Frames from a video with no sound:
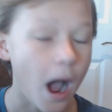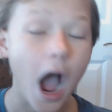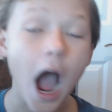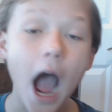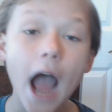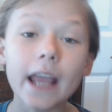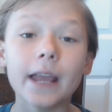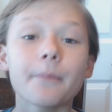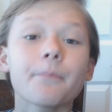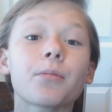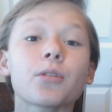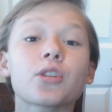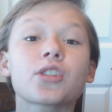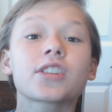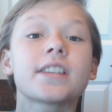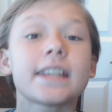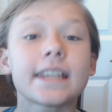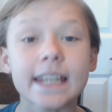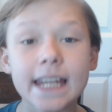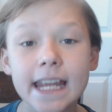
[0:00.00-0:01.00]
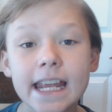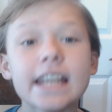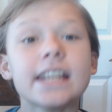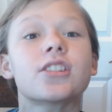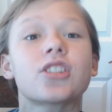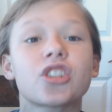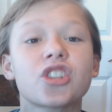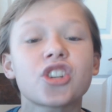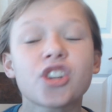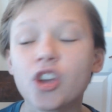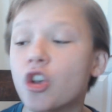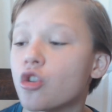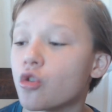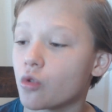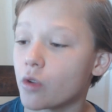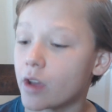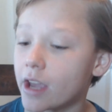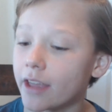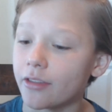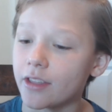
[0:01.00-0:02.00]
I am prestige
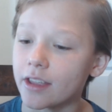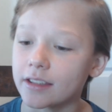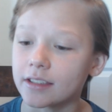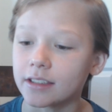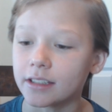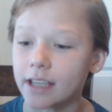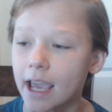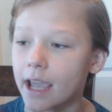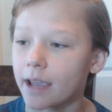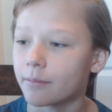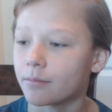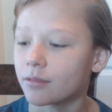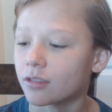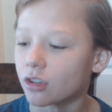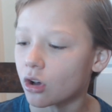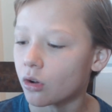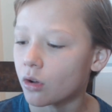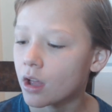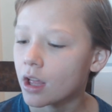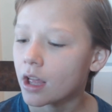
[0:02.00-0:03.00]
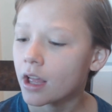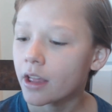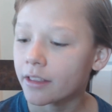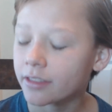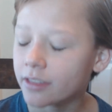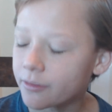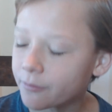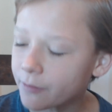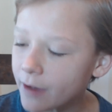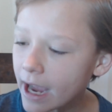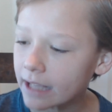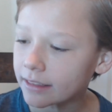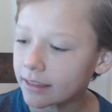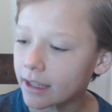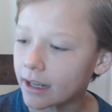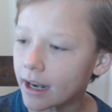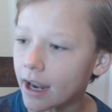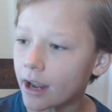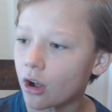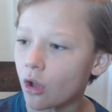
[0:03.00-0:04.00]
2 in this game, so the fact
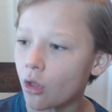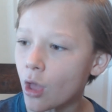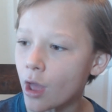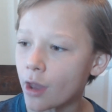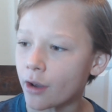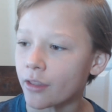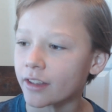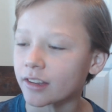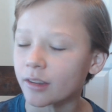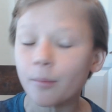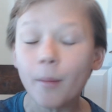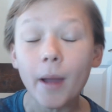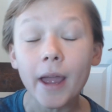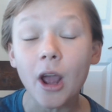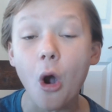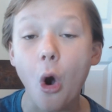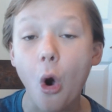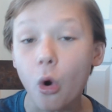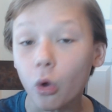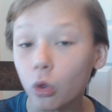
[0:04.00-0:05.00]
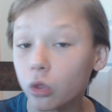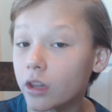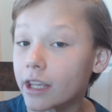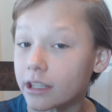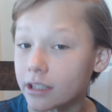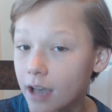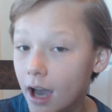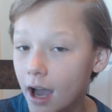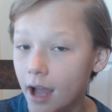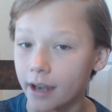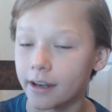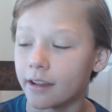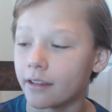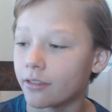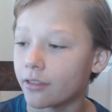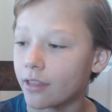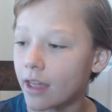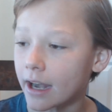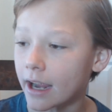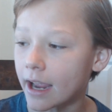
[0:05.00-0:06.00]
that and this is my only gun
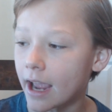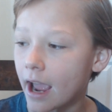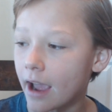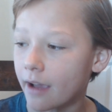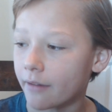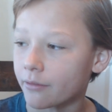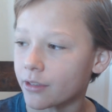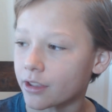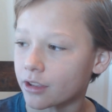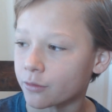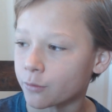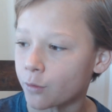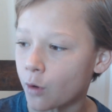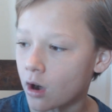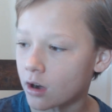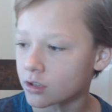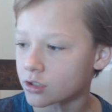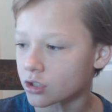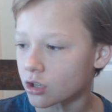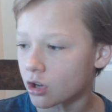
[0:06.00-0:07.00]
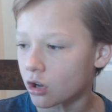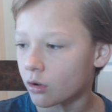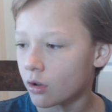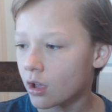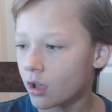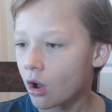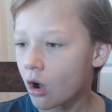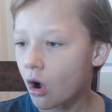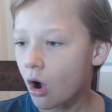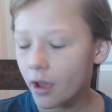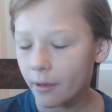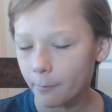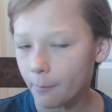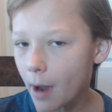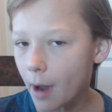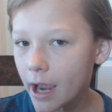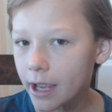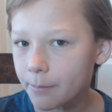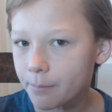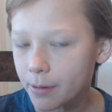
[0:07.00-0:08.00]
that I have this far, so in
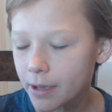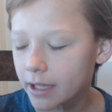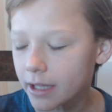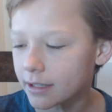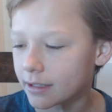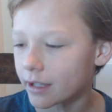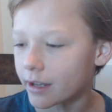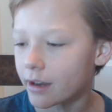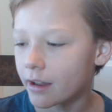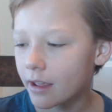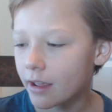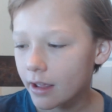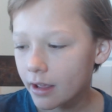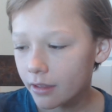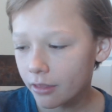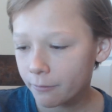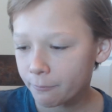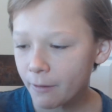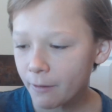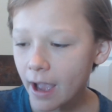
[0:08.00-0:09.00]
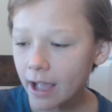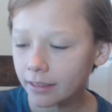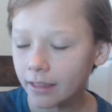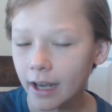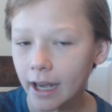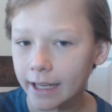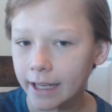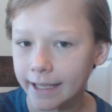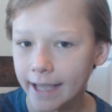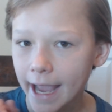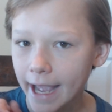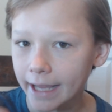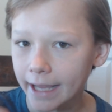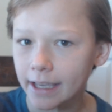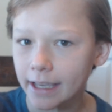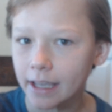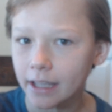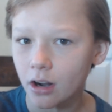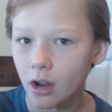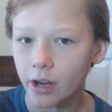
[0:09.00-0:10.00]
my opinion, the fact that I can't
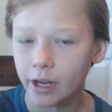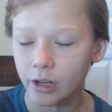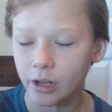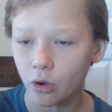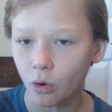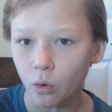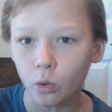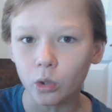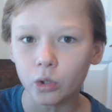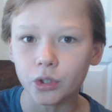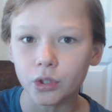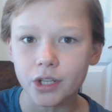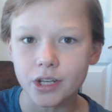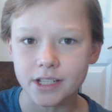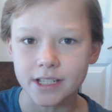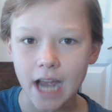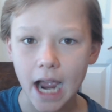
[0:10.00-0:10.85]
get a gold,